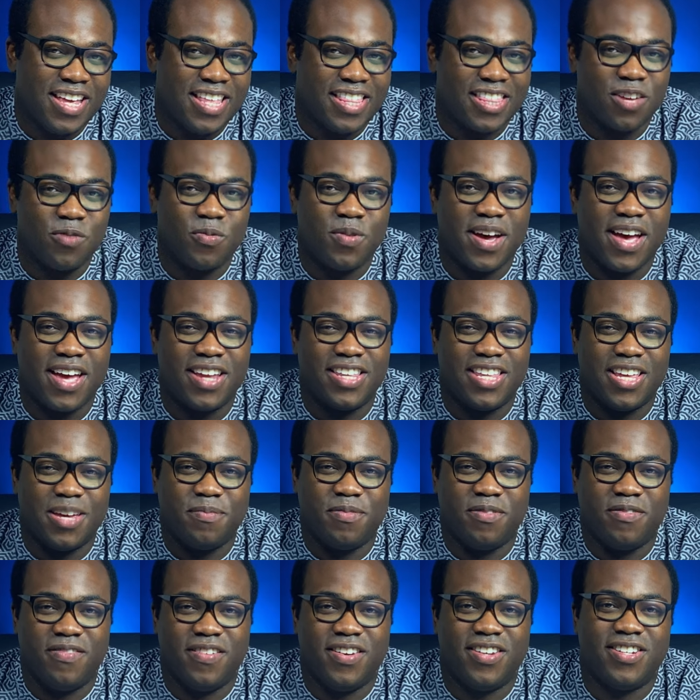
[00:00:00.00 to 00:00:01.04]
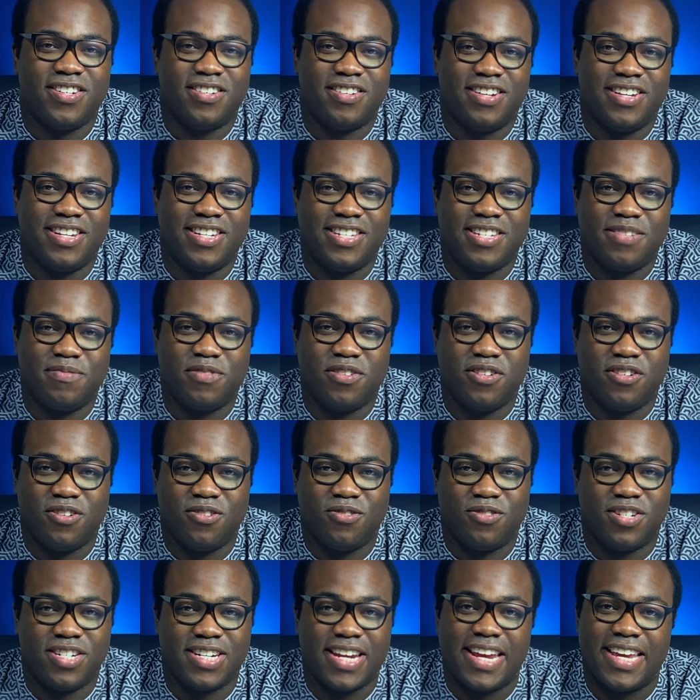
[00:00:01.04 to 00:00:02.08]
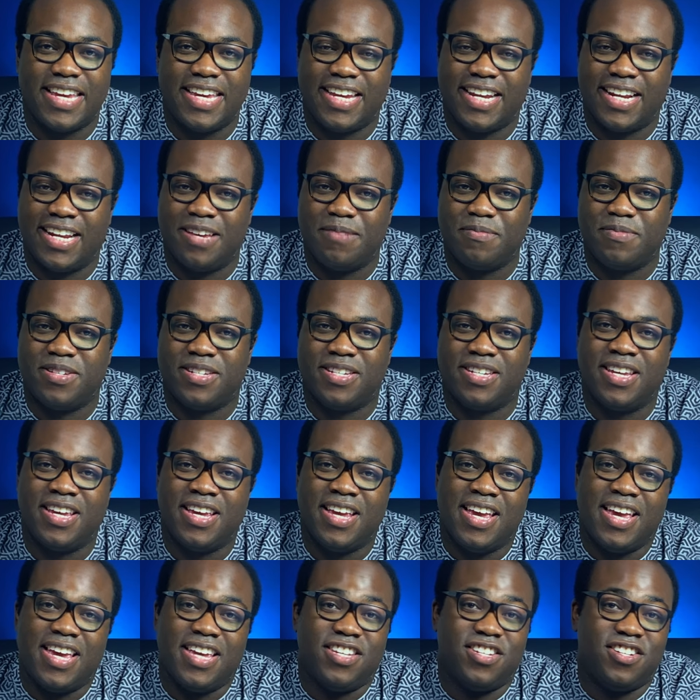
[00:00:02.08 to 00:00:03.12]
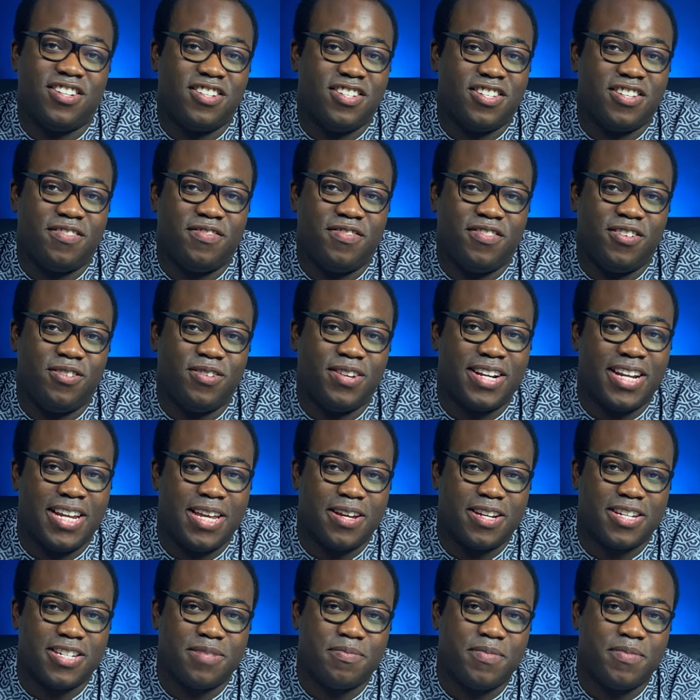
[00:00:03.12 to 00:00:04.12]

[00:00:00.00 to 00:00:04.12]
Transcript: that will add that professionalism to your shaky clips in just a few clicks,